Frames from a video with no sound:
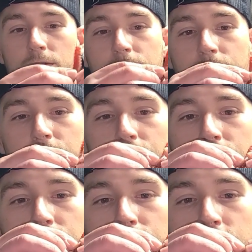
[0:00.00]
through
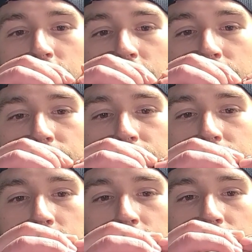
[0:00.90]
the worm
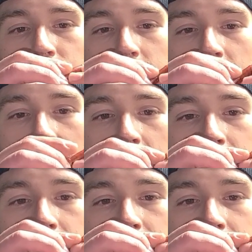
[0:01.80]
or the Ned.